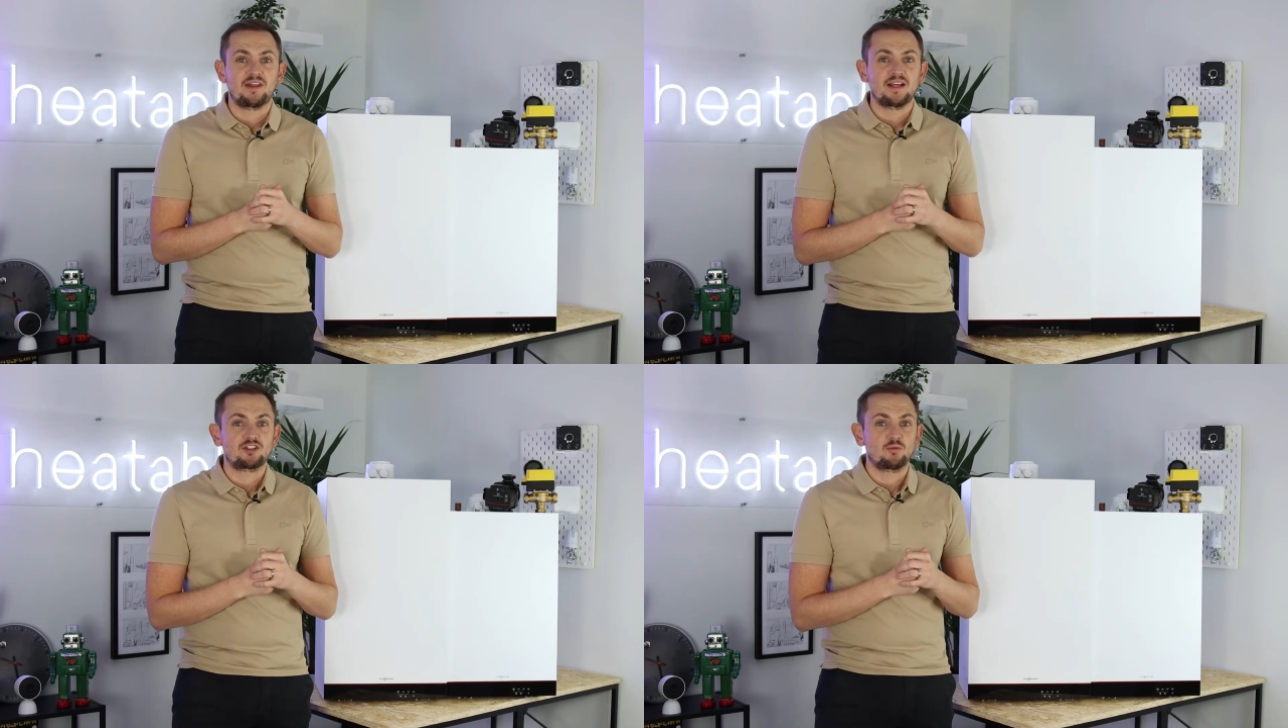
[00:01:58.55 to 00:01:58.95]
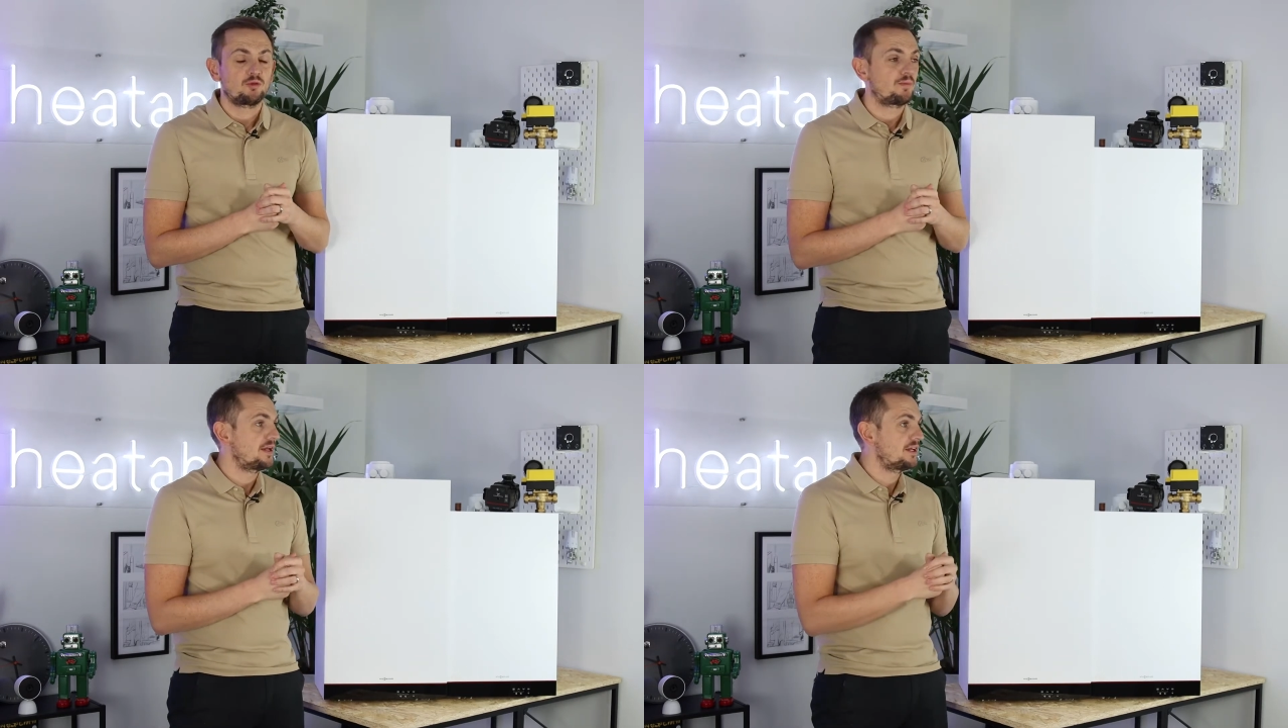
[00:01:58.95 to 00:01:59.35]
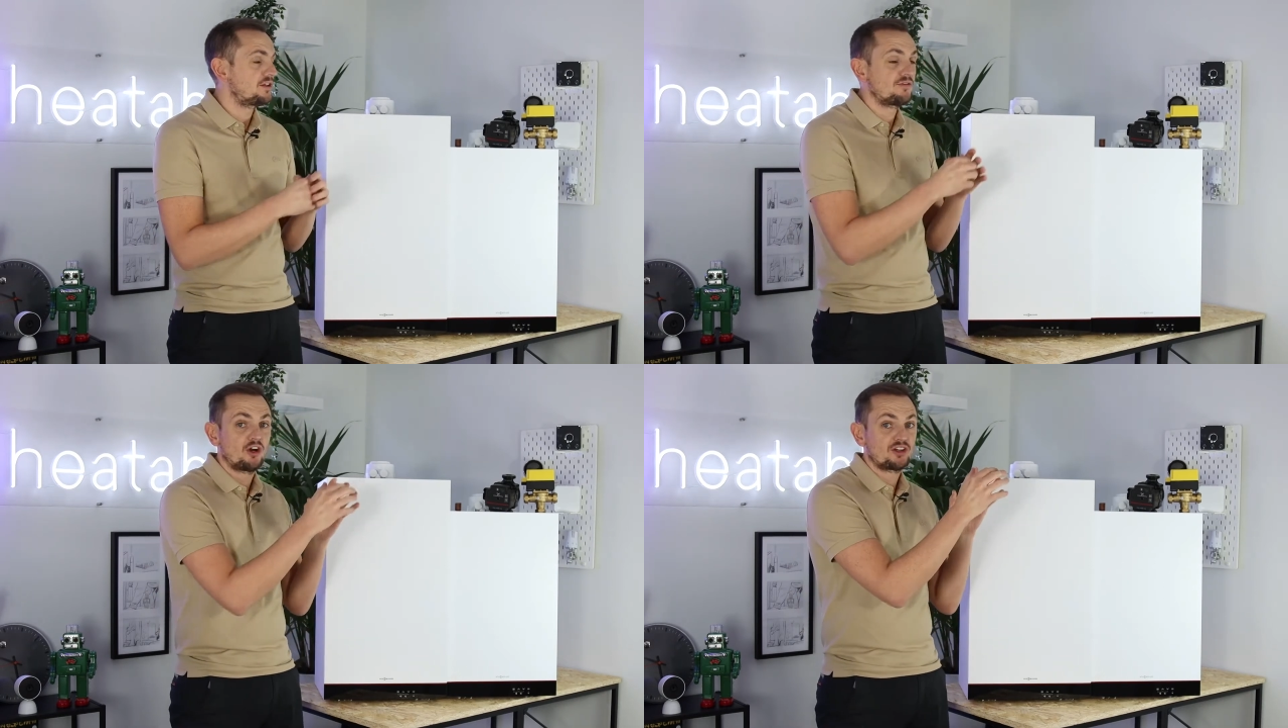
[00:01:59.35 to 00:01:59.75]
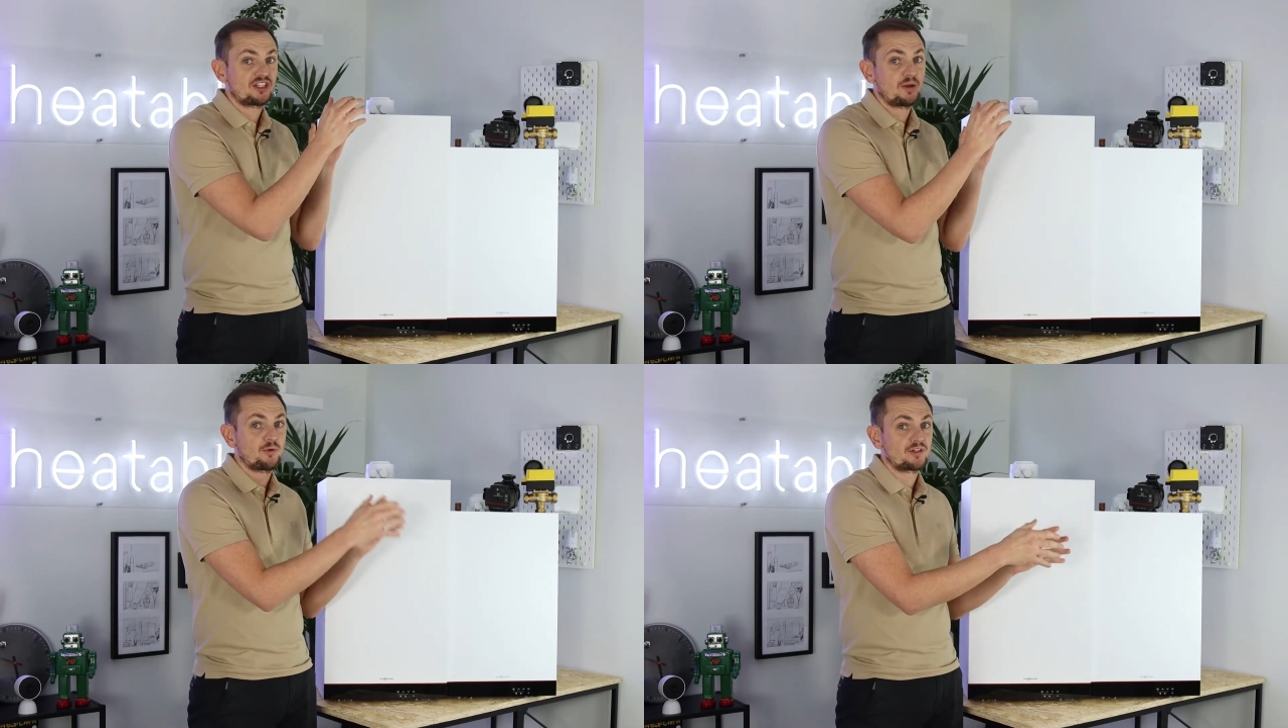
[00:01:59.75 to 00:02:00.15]
this would be you've got a
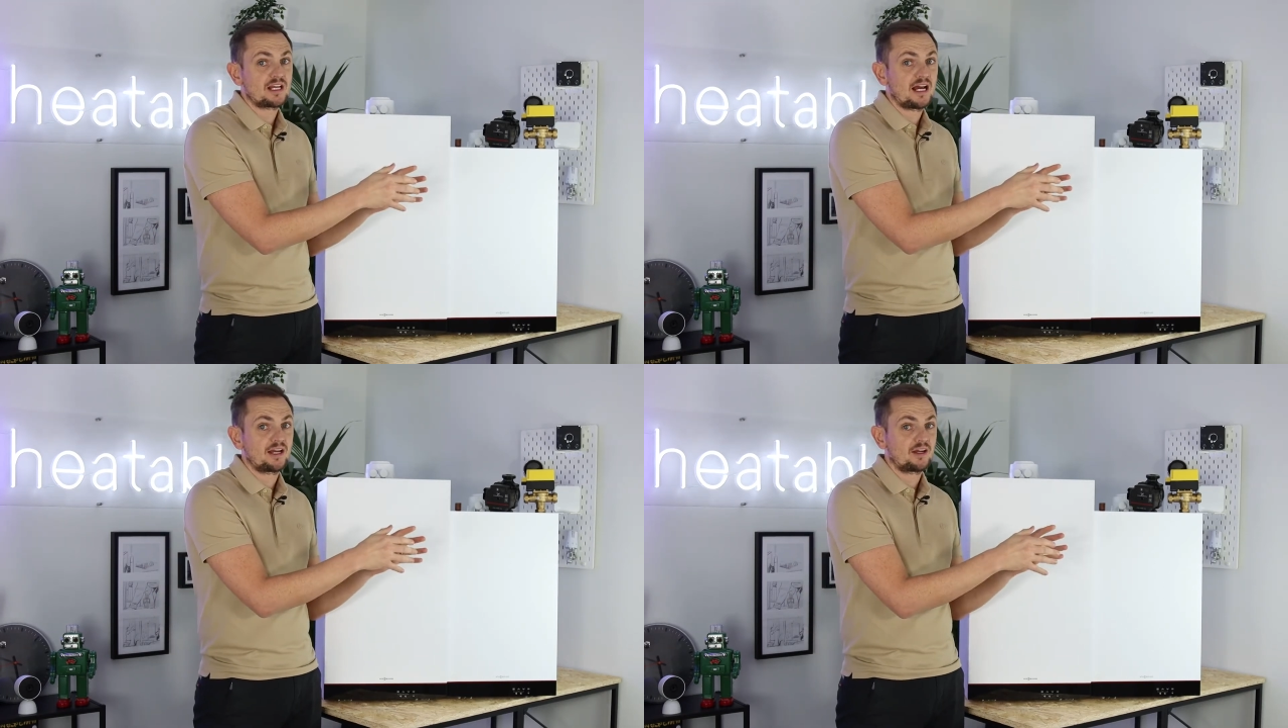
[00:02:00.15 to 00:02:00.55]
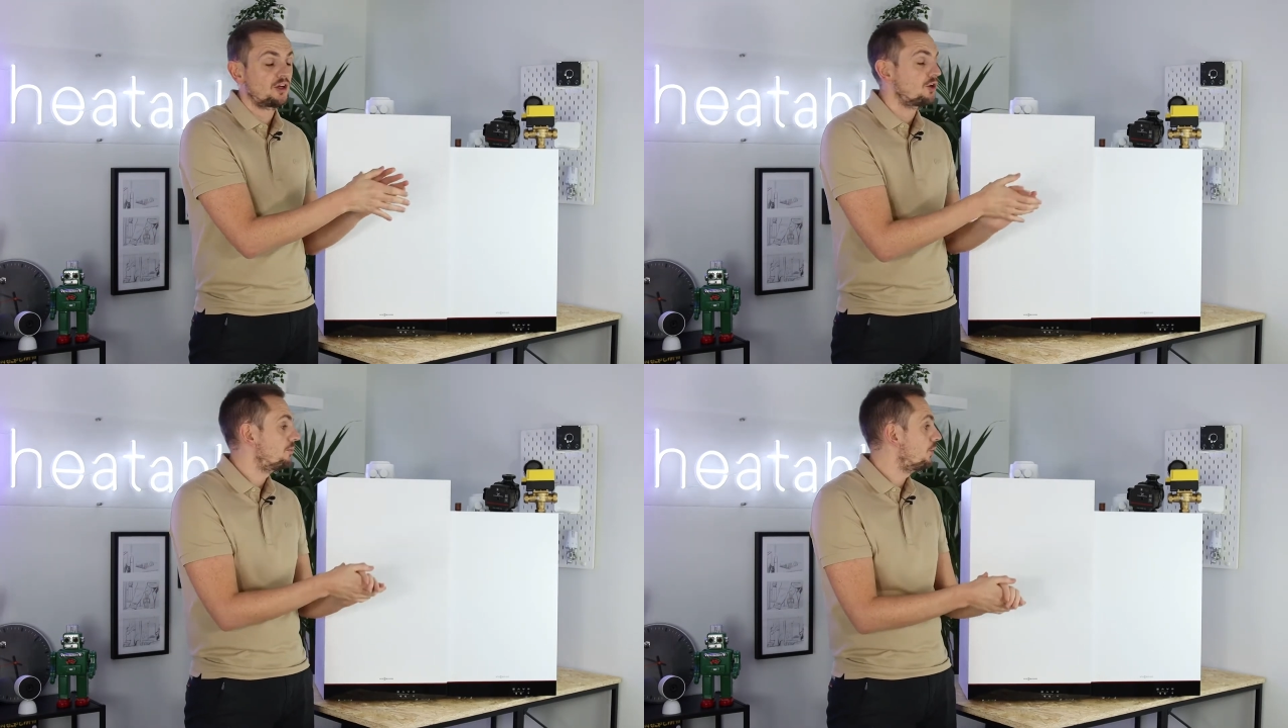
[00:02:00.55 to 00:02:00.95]
separate tank,